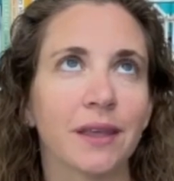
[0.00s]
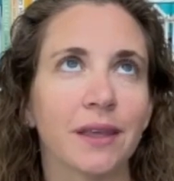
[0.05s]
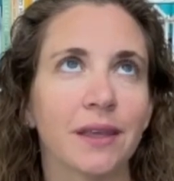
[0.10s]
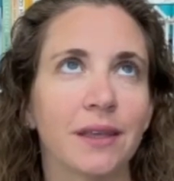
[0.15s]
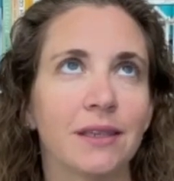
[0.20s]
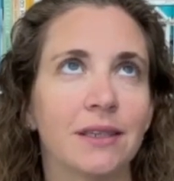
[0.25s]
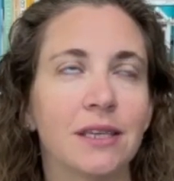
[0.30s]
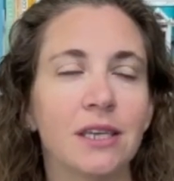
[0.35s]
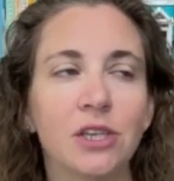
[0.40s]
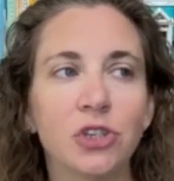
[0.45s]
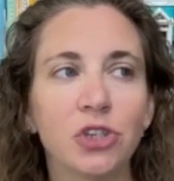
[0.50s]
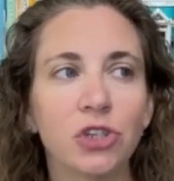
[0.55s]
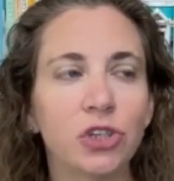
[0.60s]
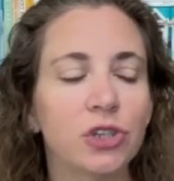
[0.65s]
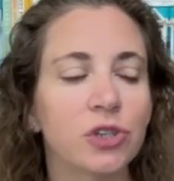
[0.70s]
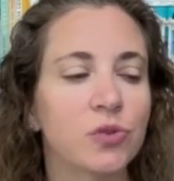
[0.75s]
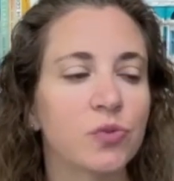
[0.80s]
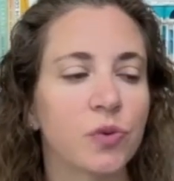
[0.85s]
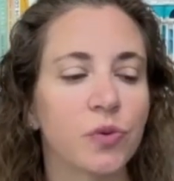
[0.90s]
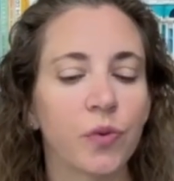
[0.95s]

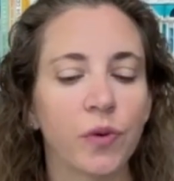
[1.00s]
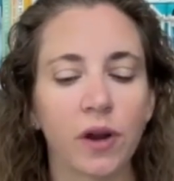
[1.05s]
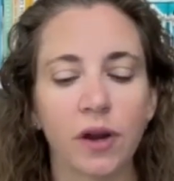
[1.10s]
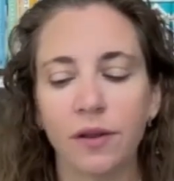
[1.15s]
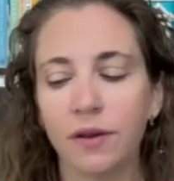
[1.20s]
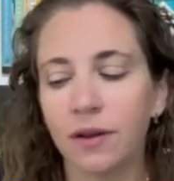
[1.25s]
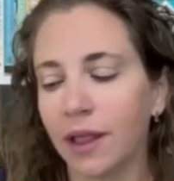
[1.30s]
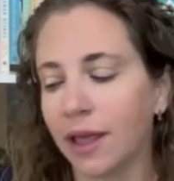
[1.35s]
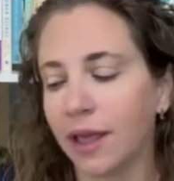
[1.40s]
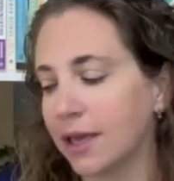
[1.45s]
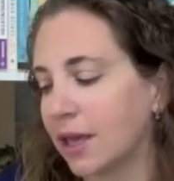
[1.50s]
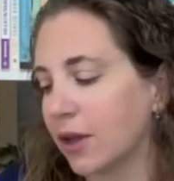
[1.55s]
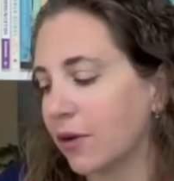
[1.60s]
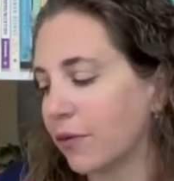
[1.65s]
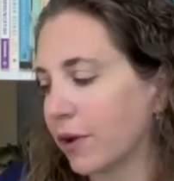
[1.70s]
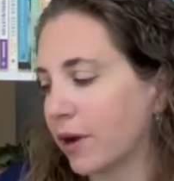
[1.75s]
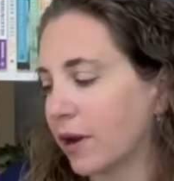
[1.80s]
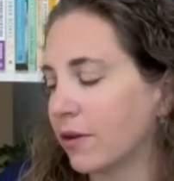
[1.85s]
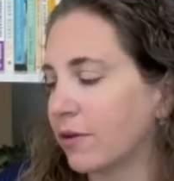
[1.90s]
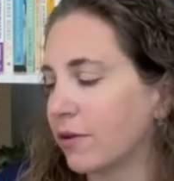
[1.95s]
teachers would want to like get
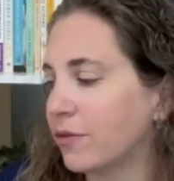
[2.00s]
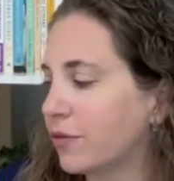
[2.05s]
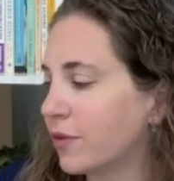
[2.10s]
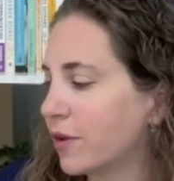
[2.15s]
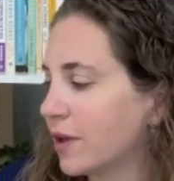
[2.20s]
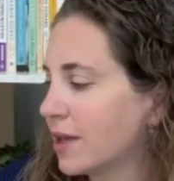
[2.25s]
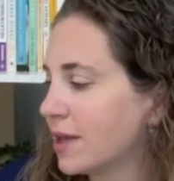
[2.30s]
rid of